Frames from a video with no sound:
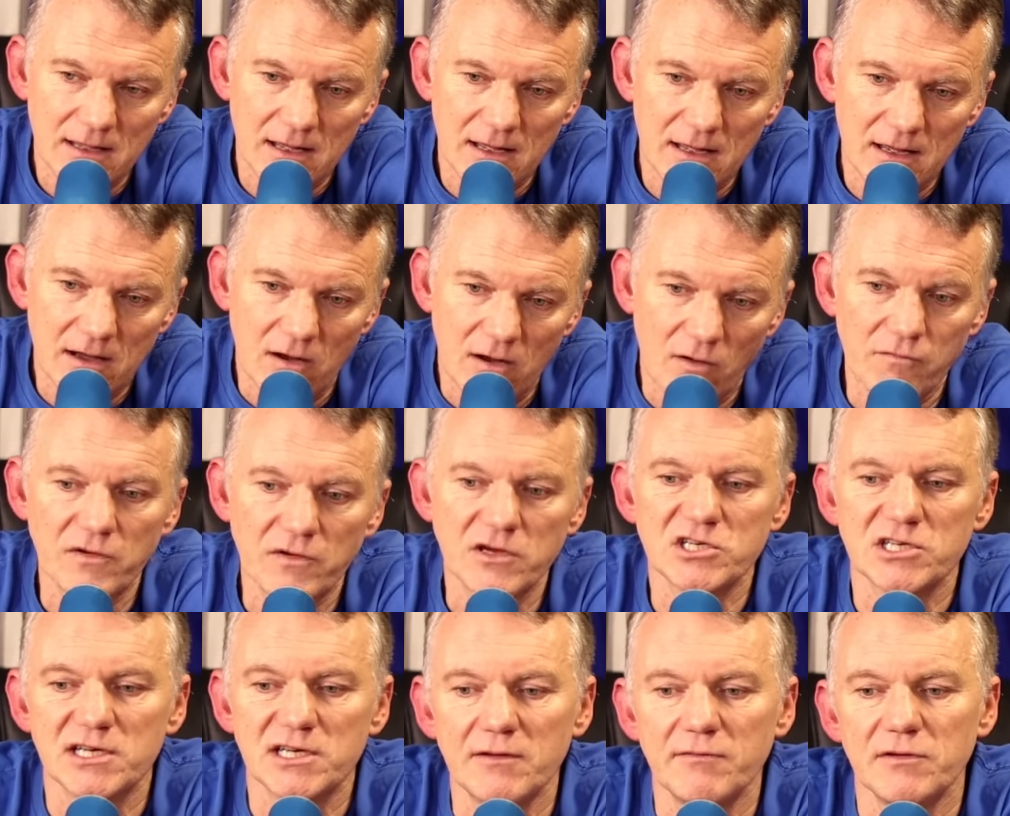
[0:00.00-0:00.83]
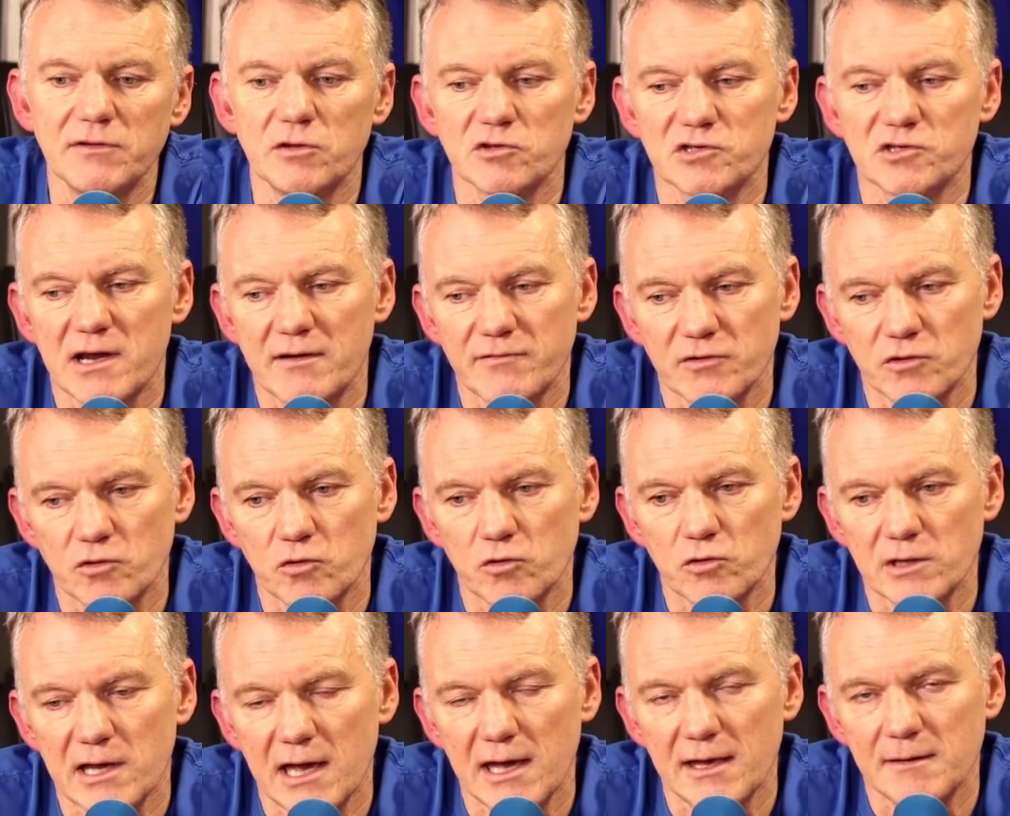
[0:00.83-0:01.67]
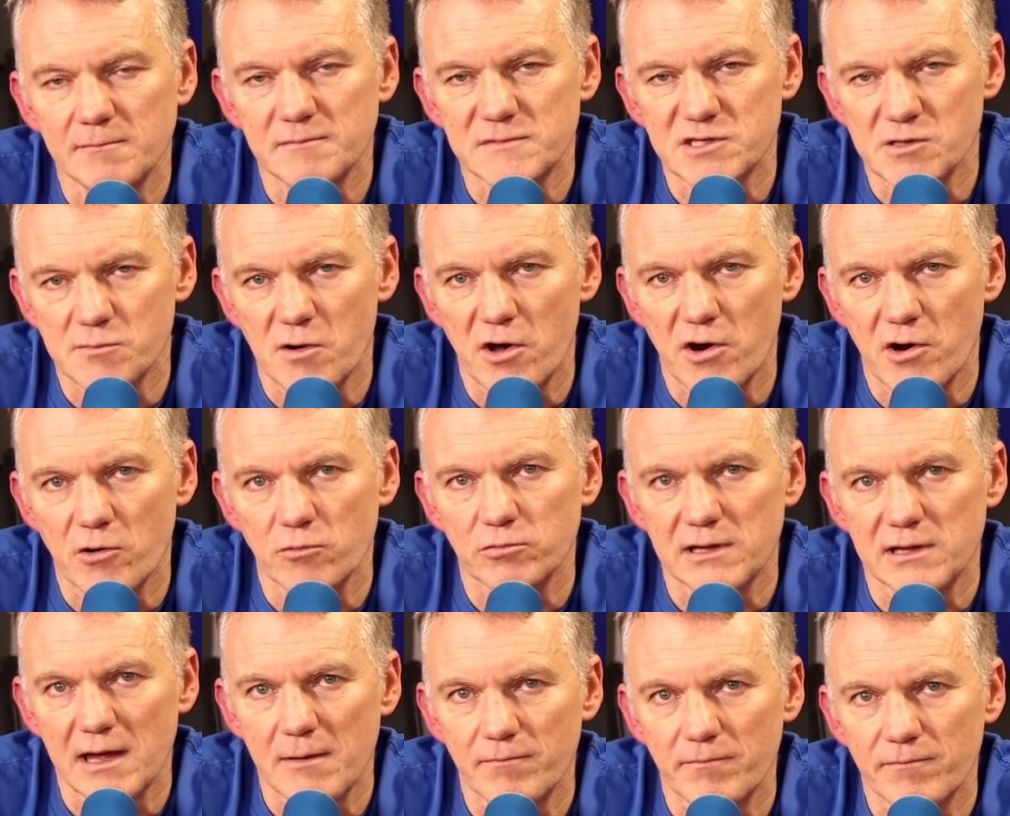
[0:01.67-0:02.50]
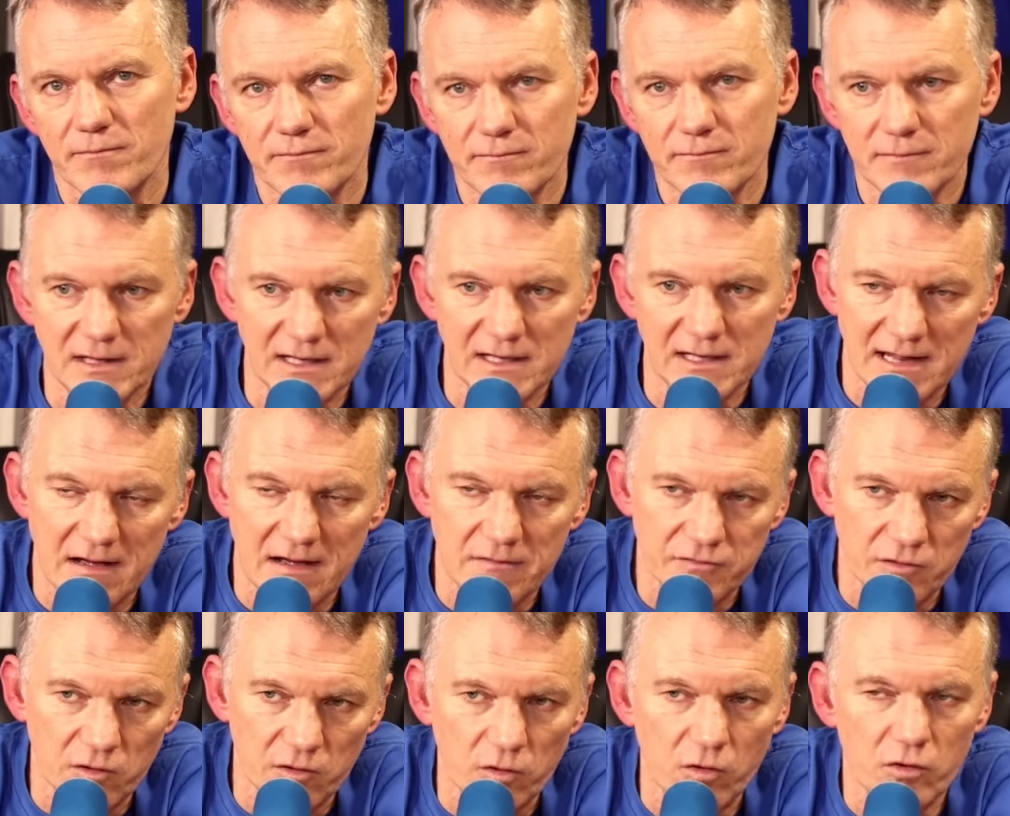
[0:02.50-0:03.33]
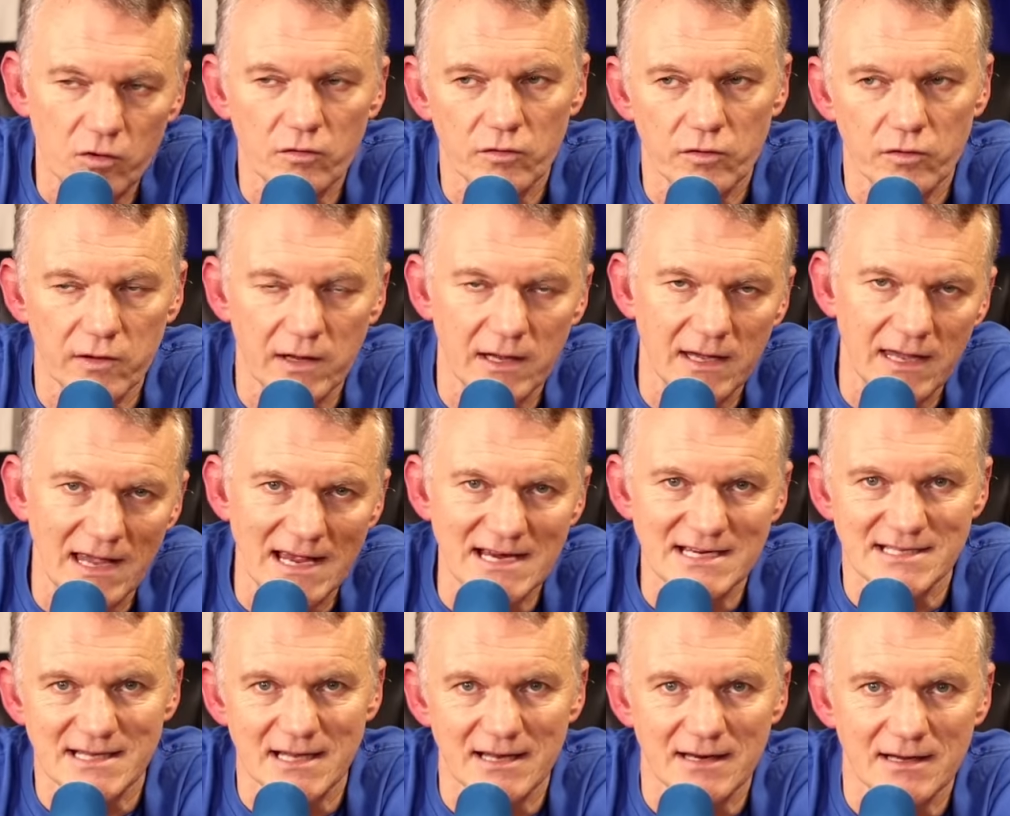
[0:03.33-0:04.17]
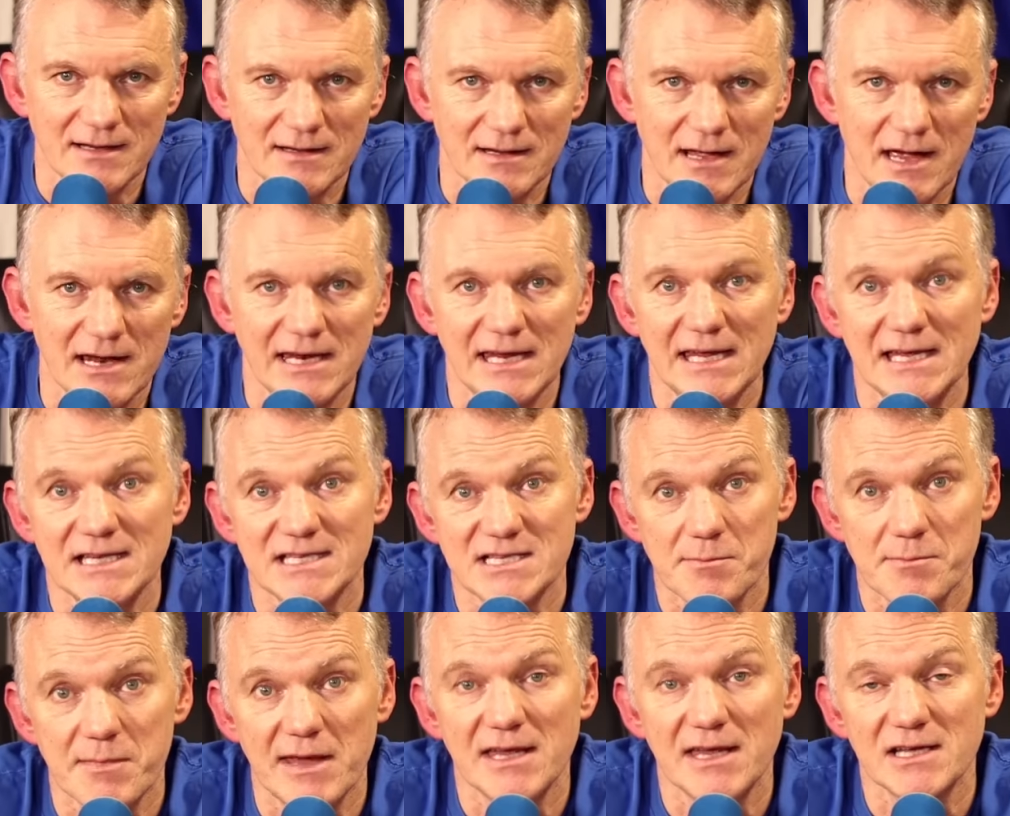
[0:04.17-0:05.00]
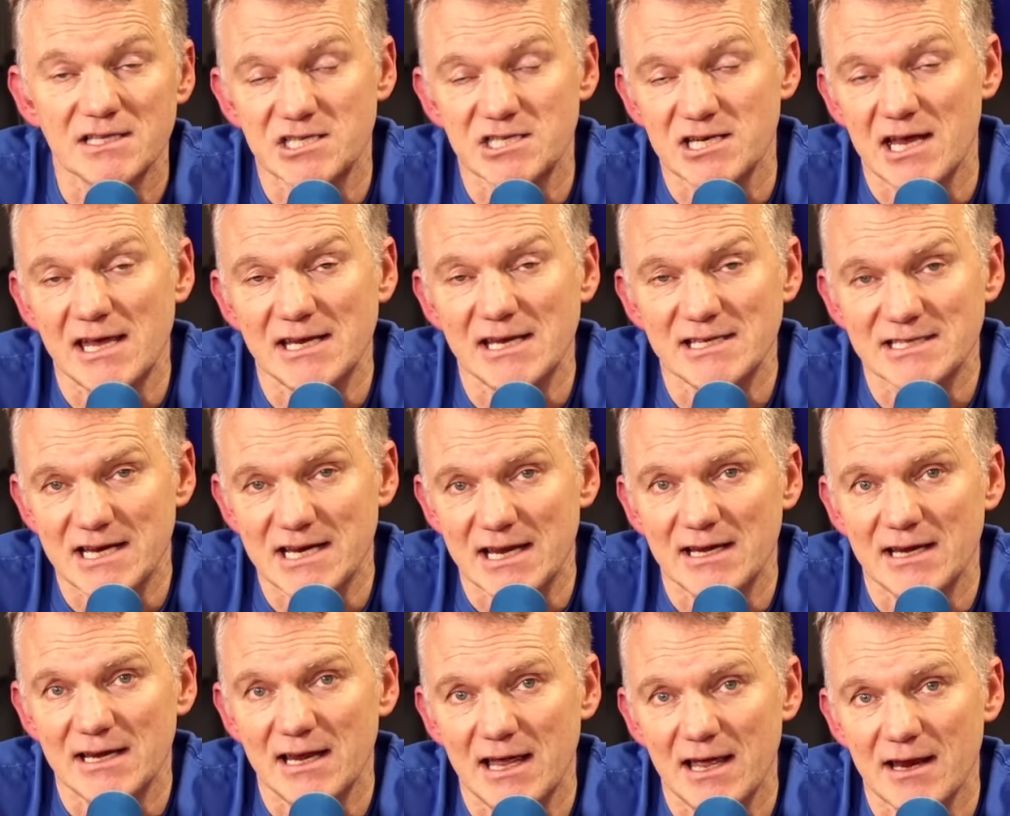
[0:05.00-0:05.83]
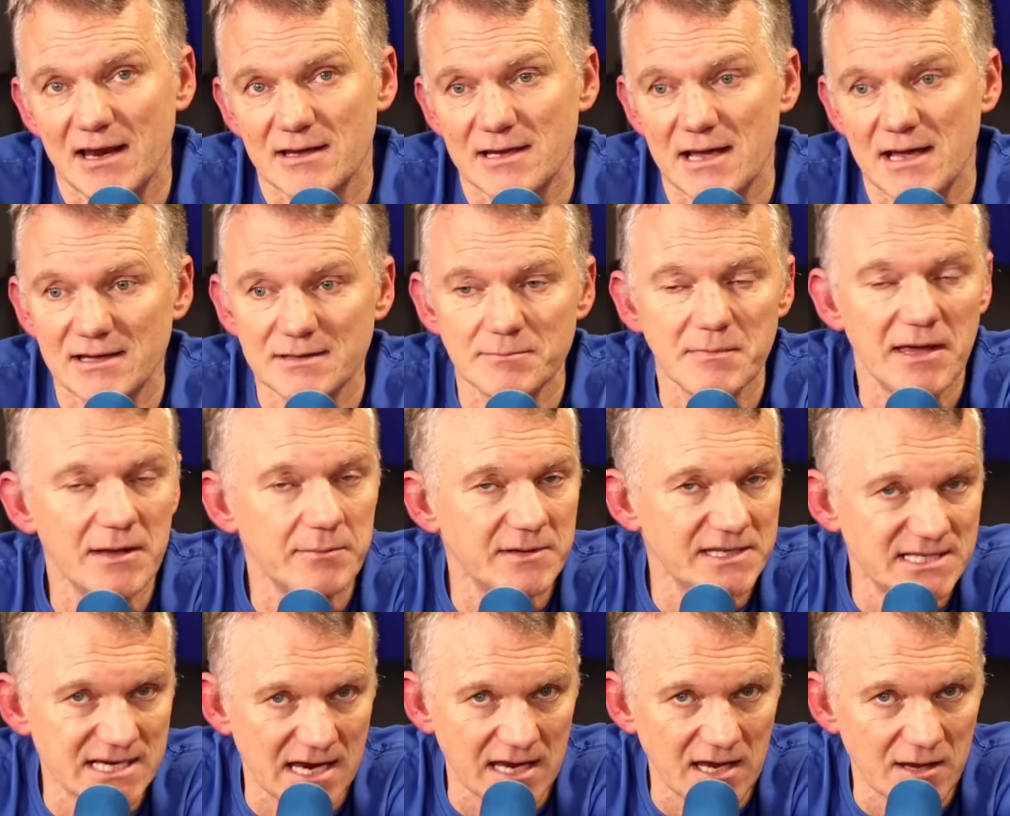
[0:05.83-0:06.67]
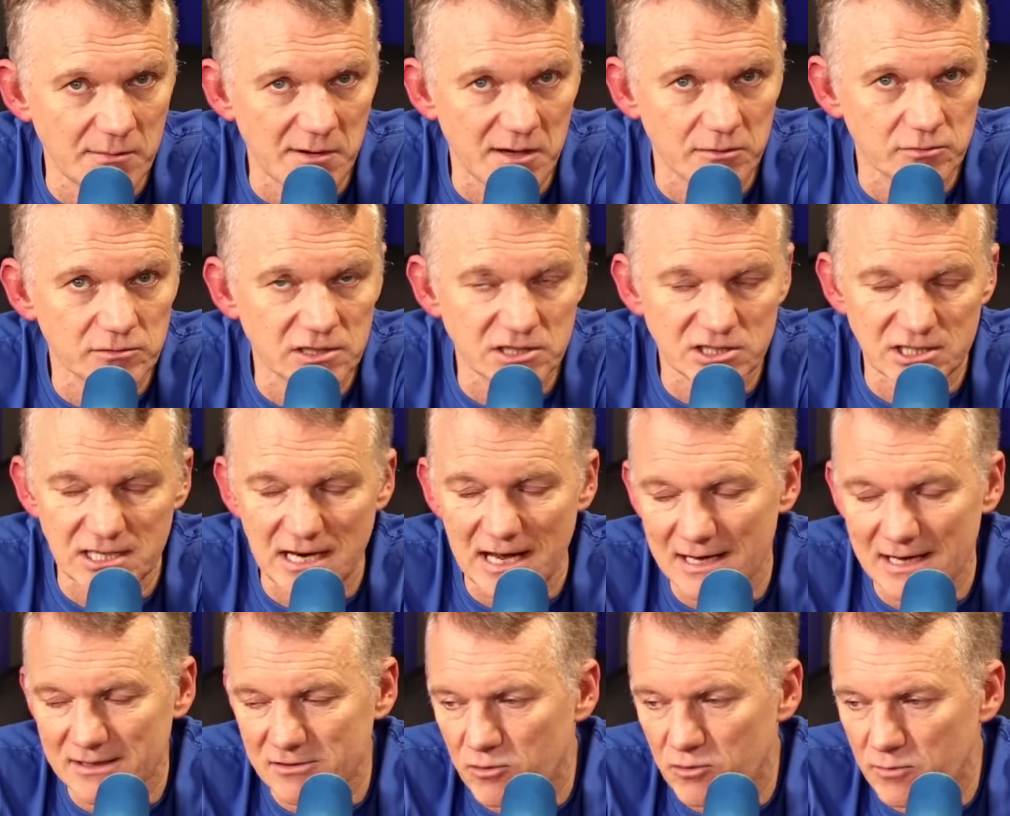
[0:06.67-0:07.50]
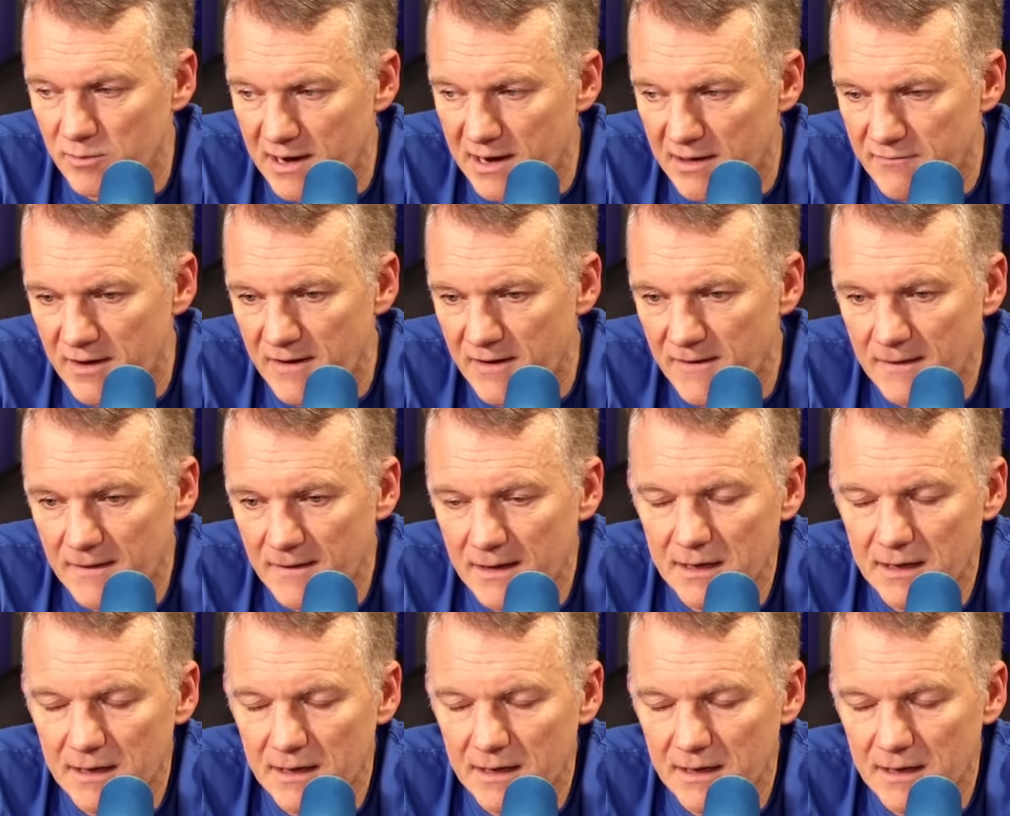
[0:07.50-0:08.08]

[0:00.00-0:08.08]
Obviously, if he doesn't have a good game tomorrow, then you'd have to look and think, is there a need to make a change in there and, and maybe take him out the side or whatever?